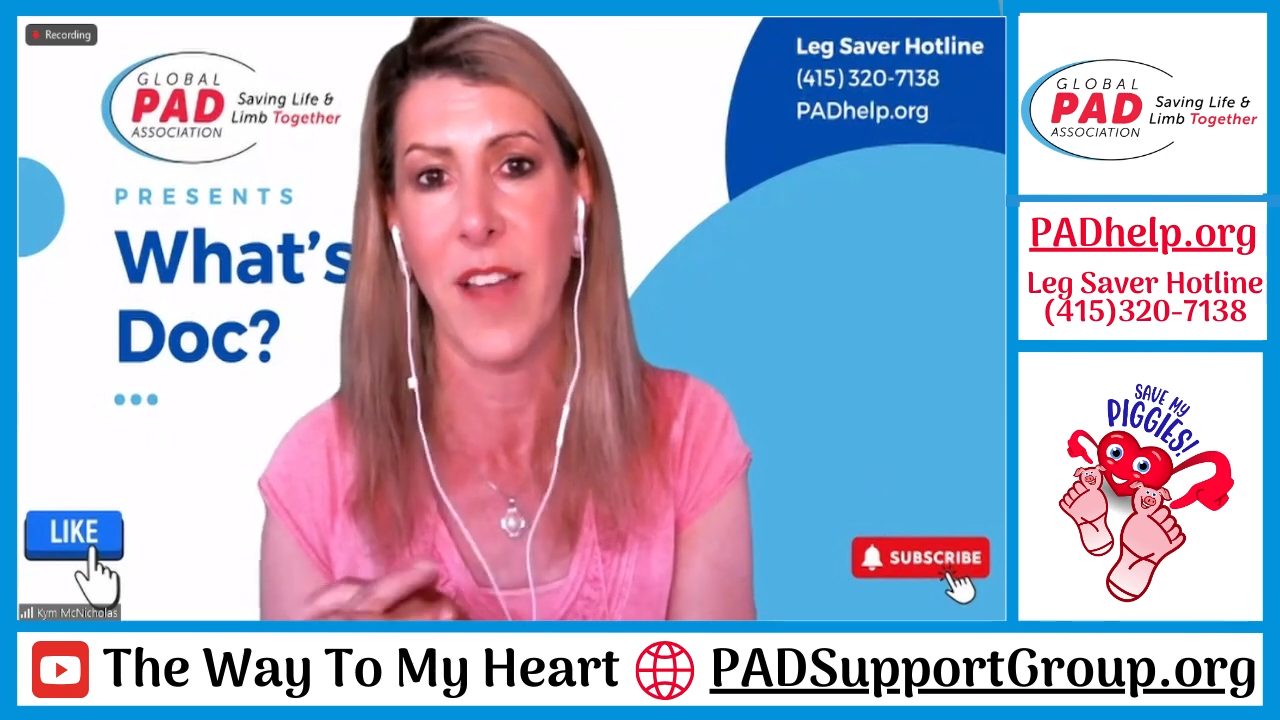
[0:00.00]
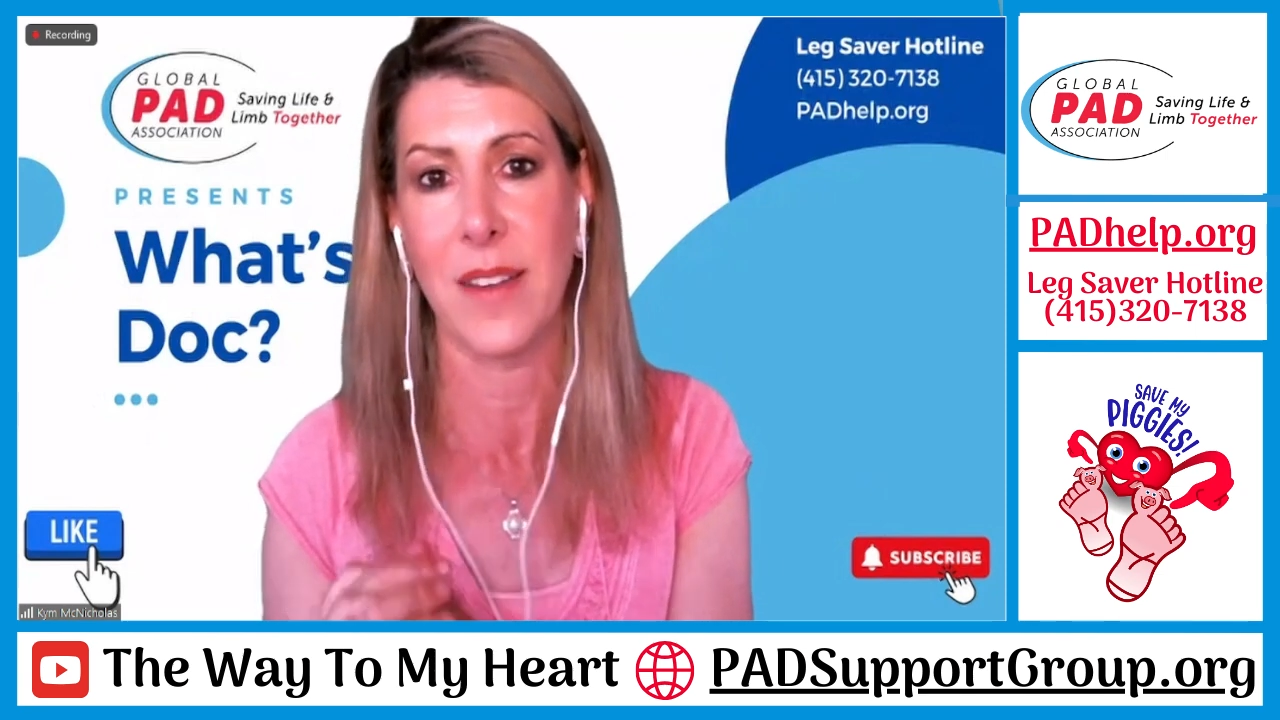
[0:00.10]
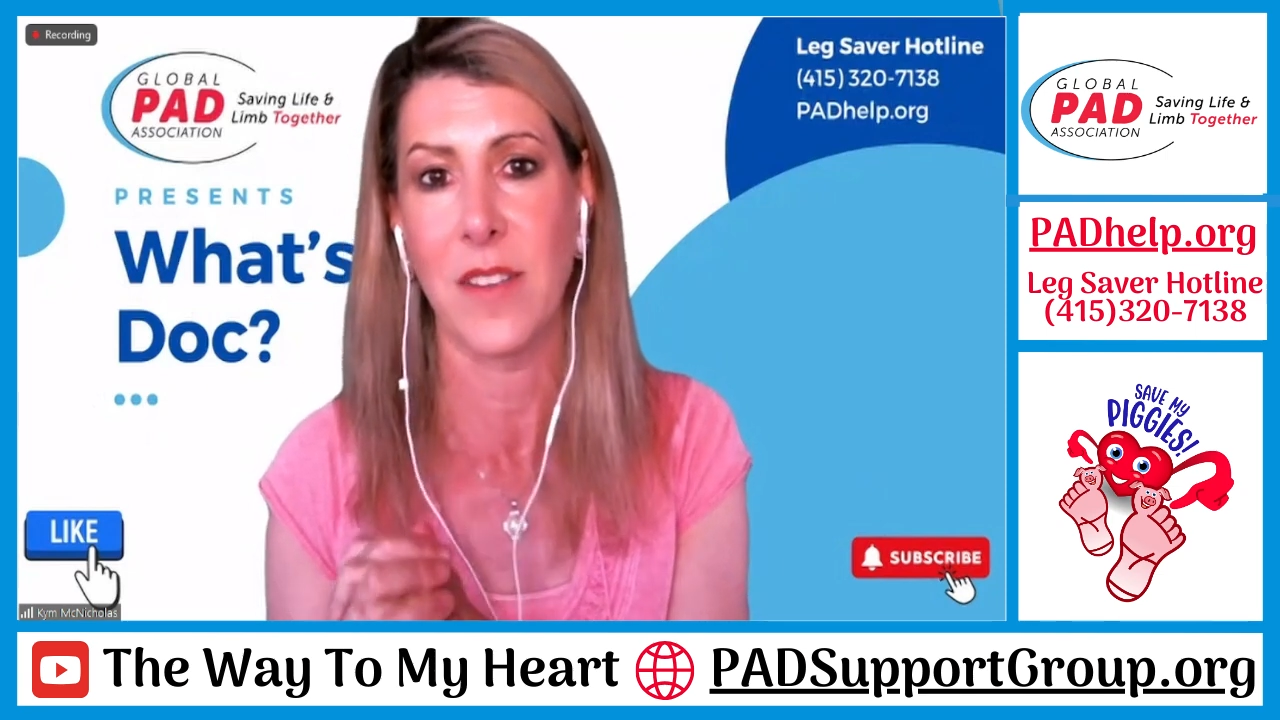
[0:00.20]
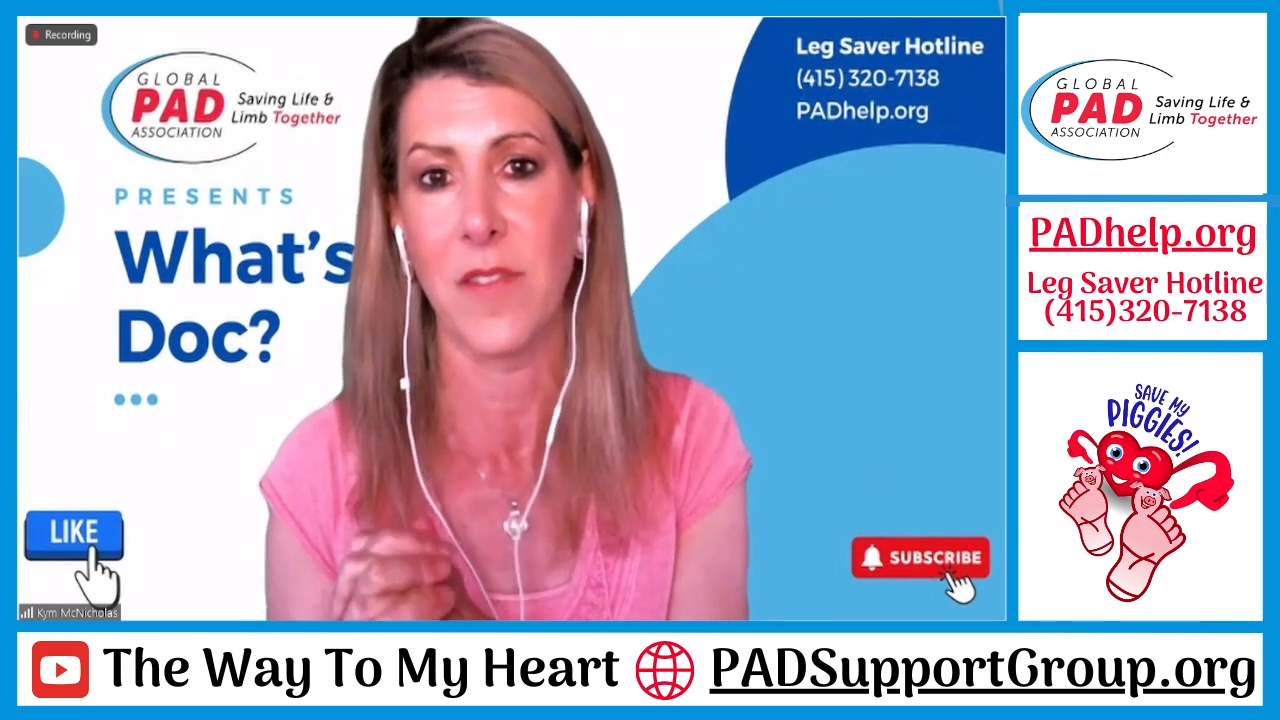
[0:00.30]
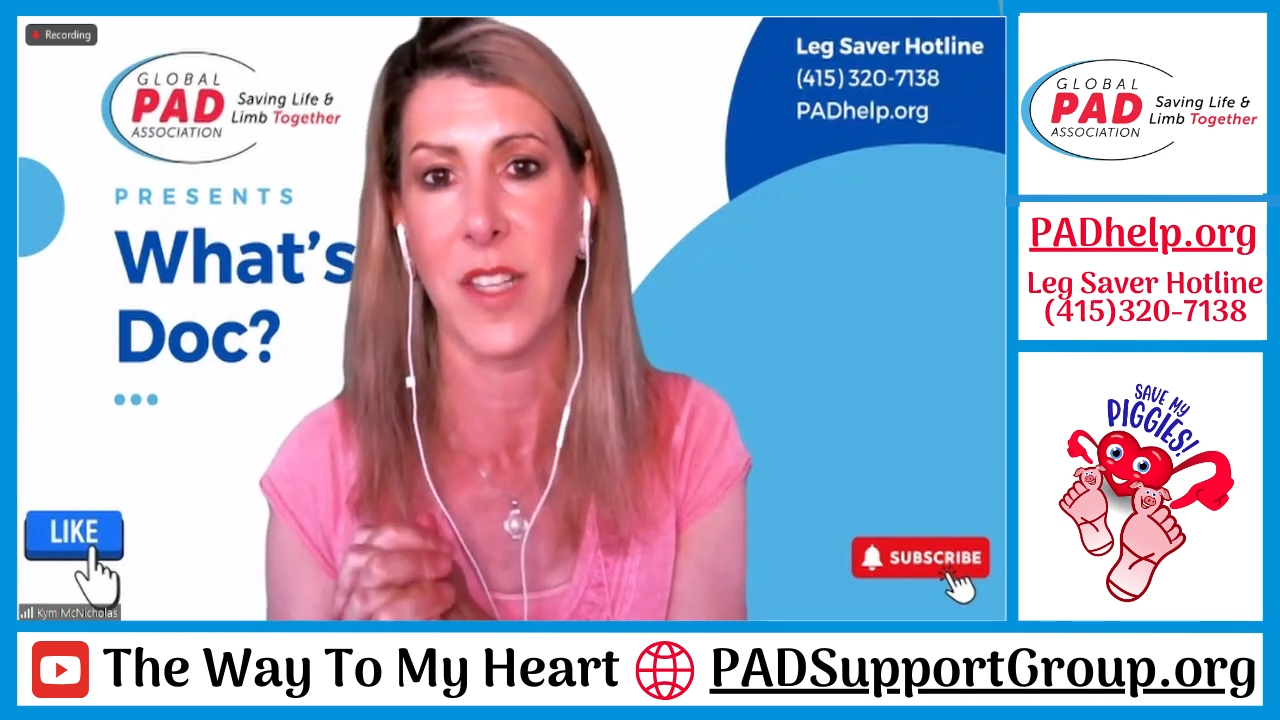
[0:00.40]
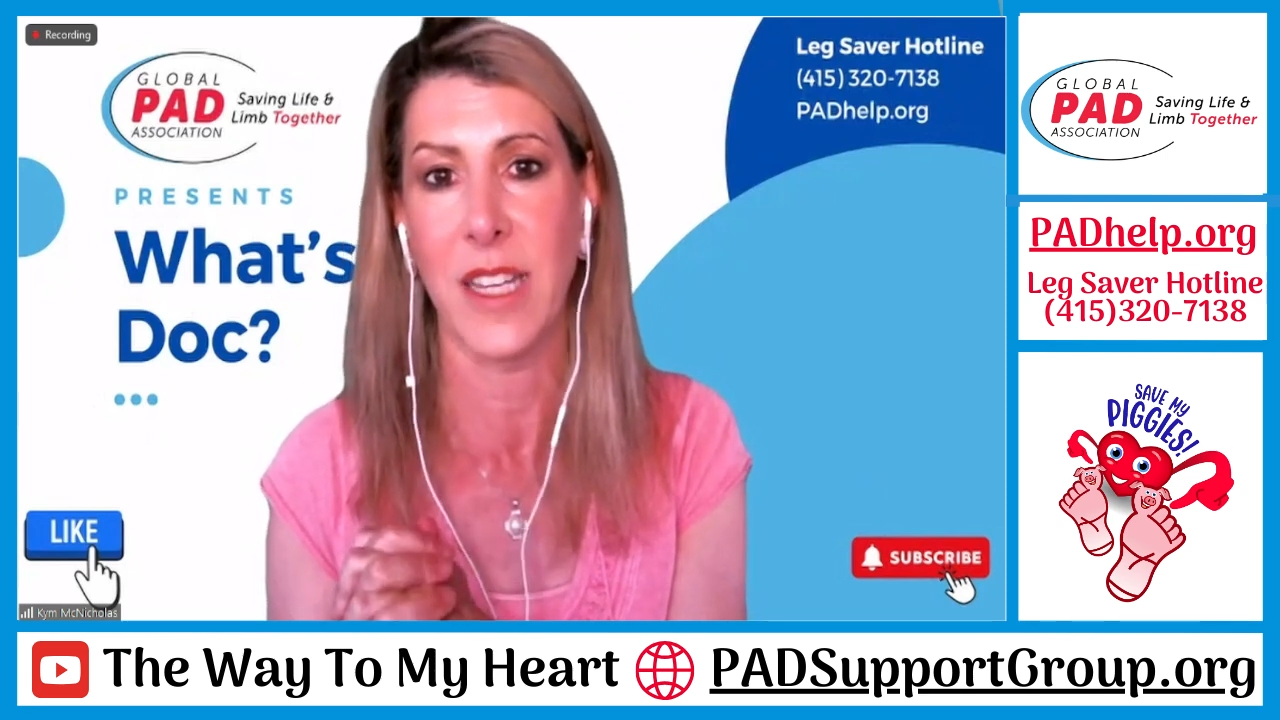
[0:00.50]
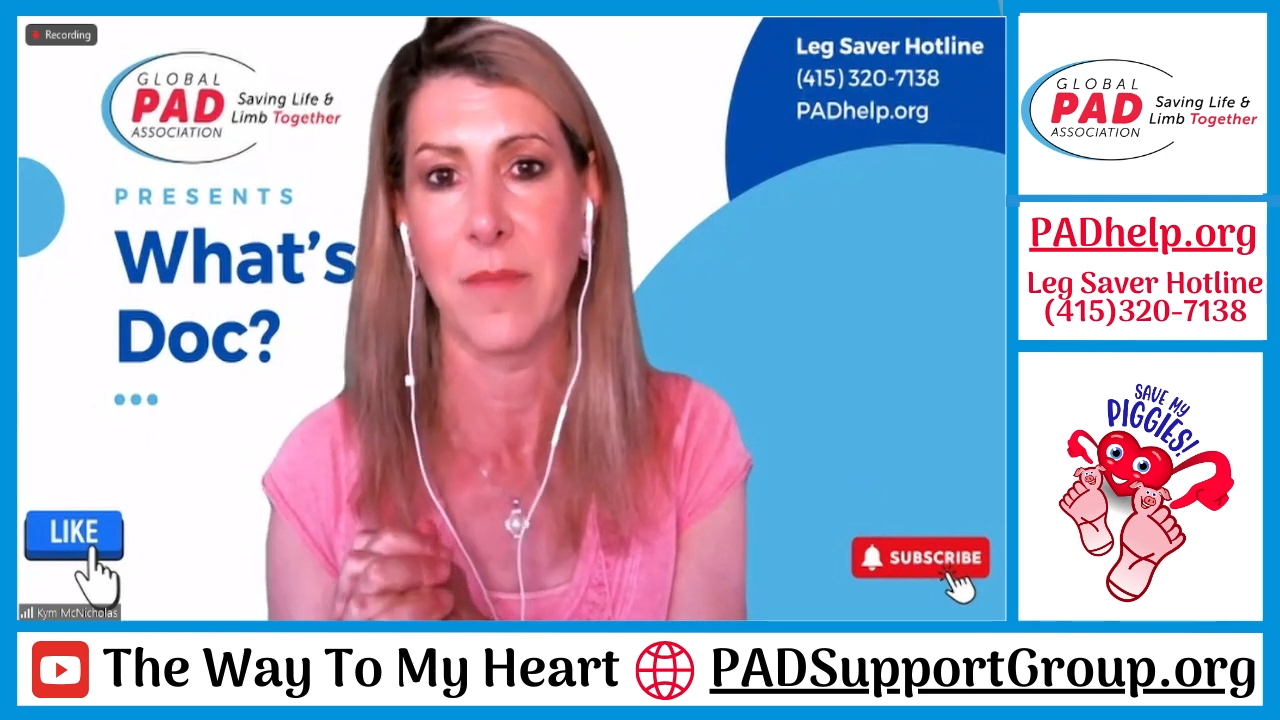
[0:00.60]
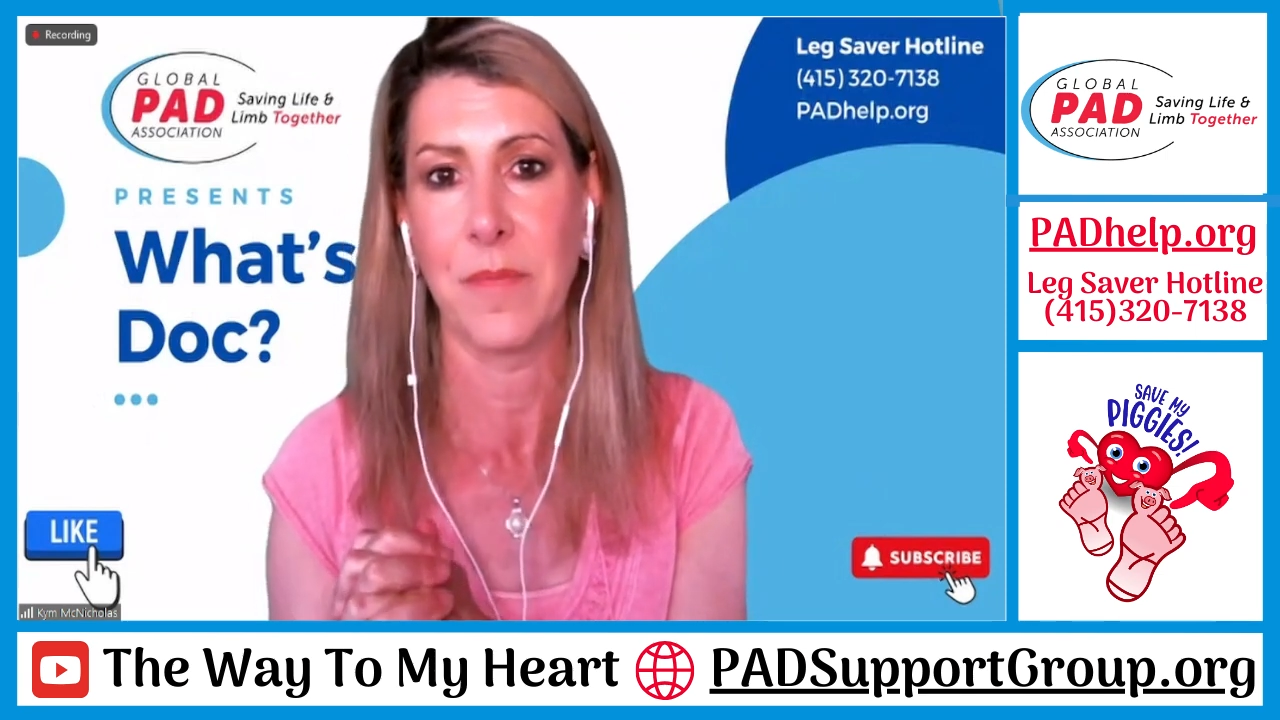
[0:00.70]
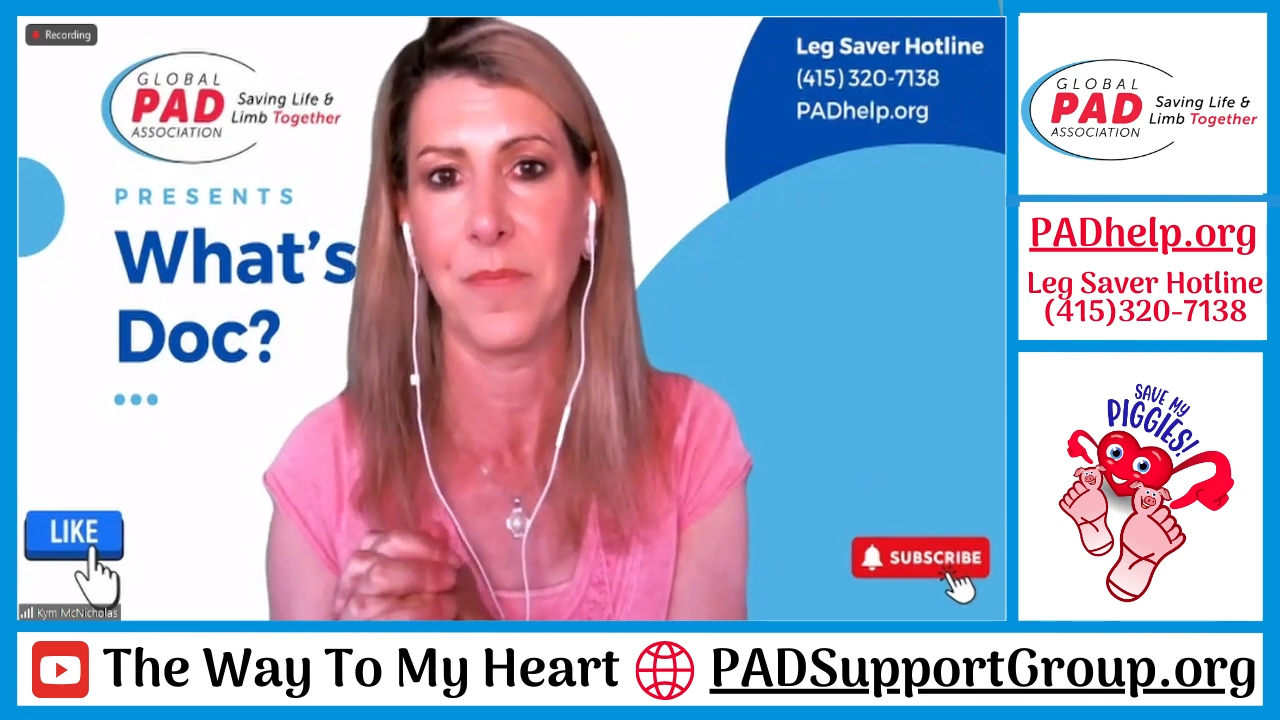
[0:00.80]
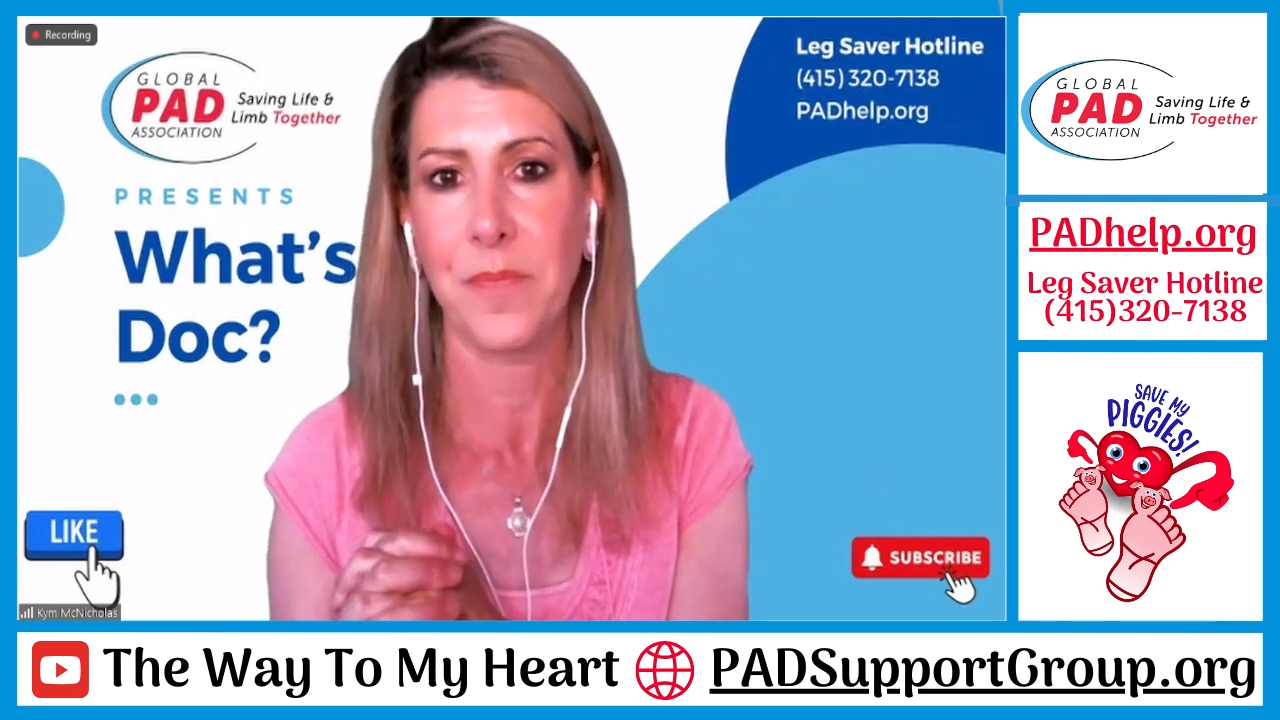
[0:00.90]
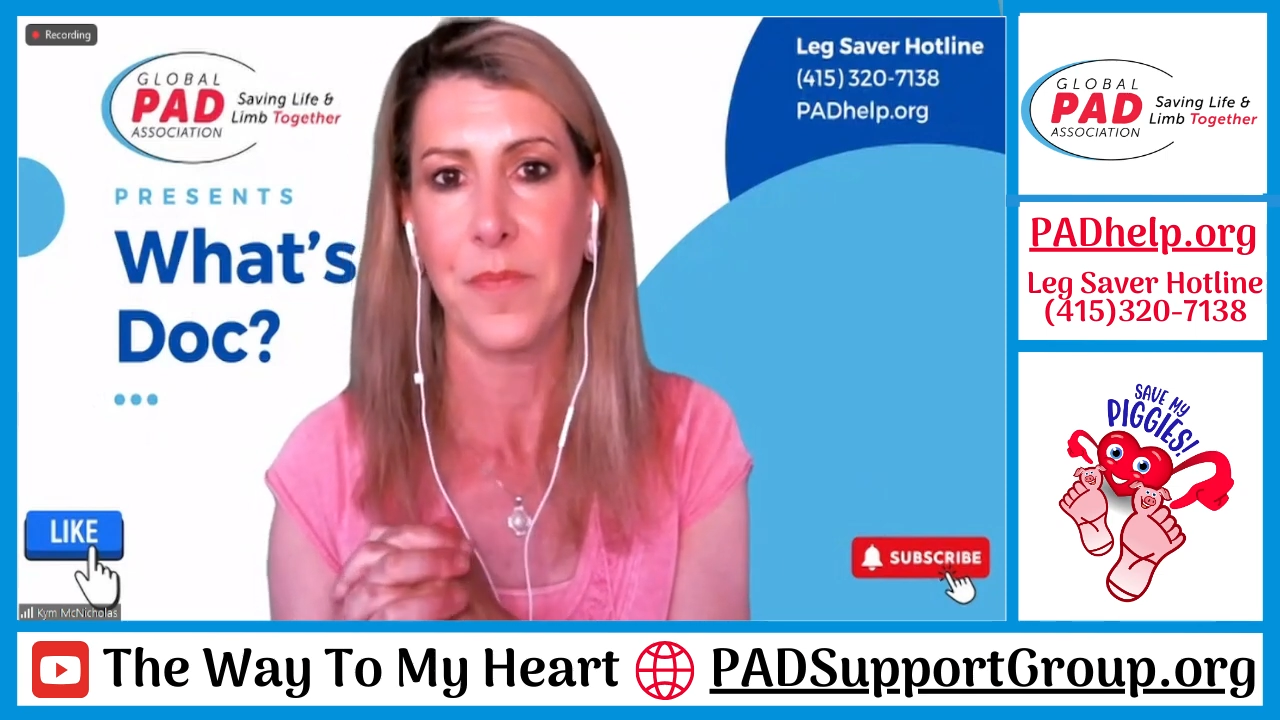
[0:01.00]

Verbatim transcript: effectively.